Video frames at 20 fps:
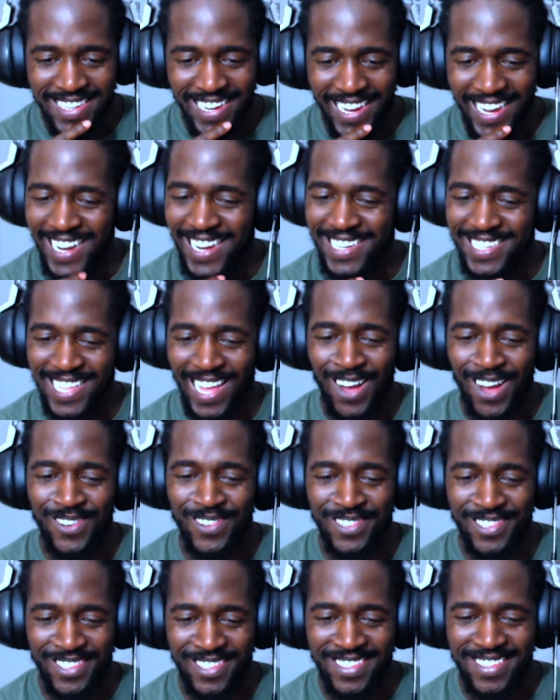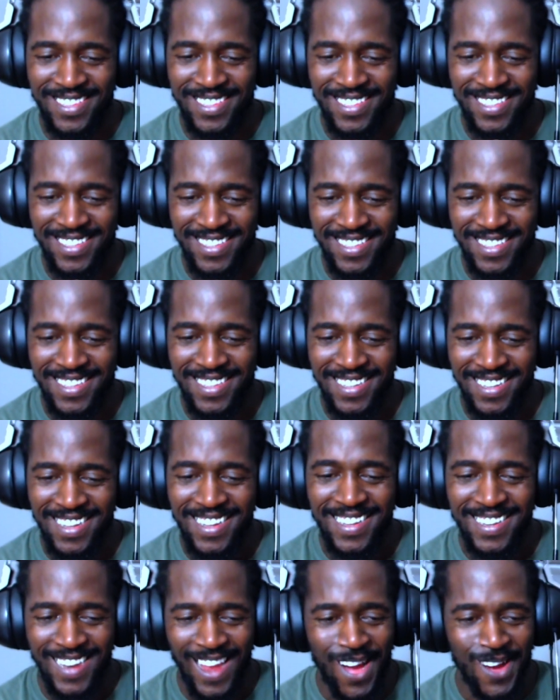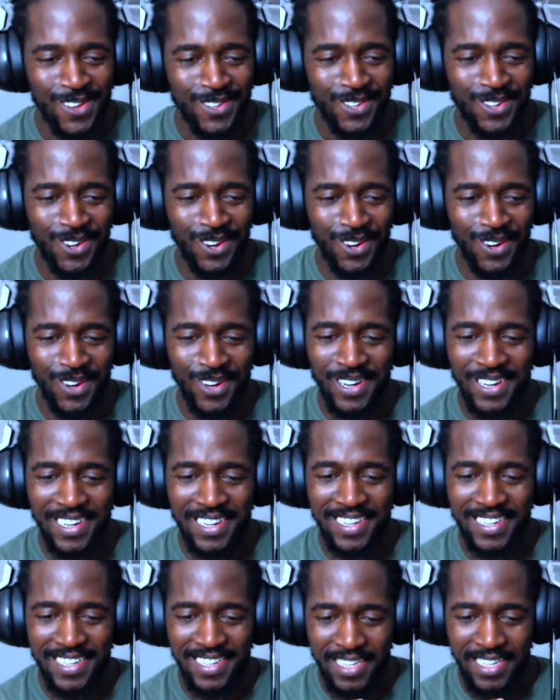Jeez, that was... That was cool.